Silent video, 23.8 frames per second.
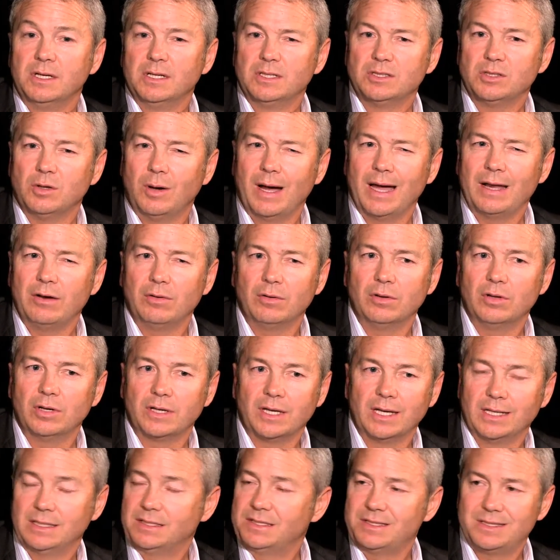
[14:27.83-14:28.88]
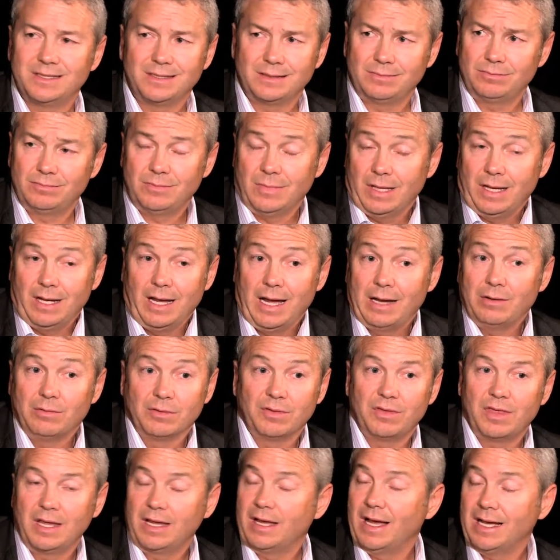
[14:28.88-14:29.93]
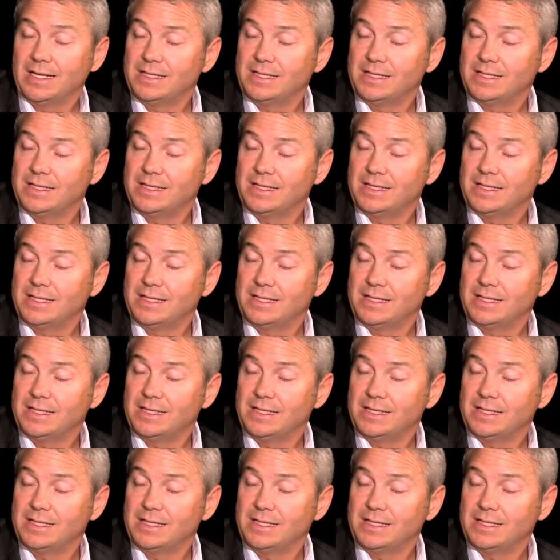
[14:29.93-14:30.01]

So I don't think